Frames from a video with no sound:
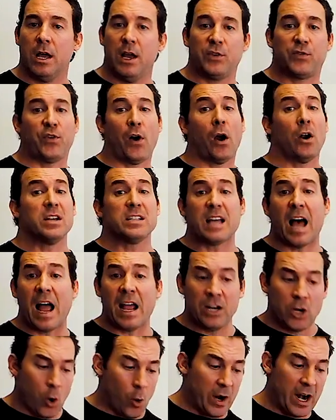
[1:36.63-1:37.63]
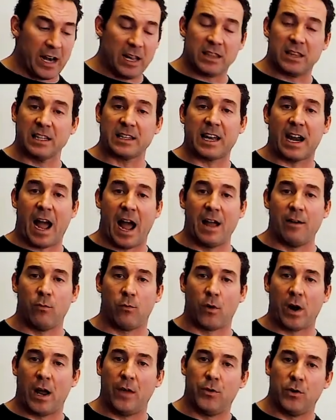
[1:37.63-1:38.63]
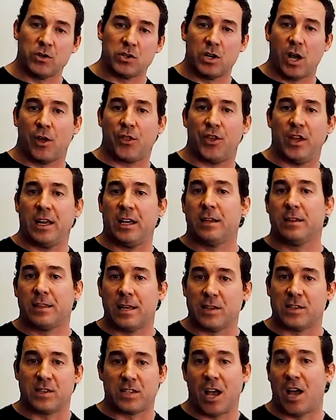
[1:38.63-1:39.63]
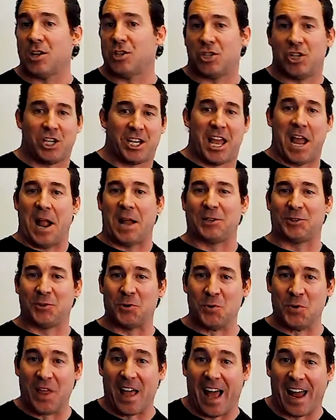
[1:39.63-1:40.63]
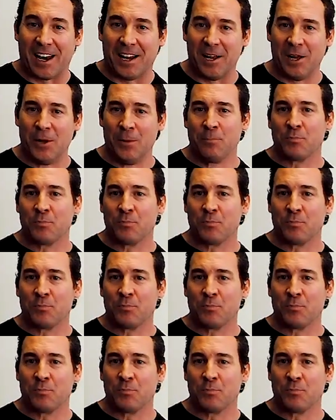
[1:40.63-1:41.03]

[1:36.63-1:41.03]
As far as I know and anything that I have read, there's nothing that says you can't do that.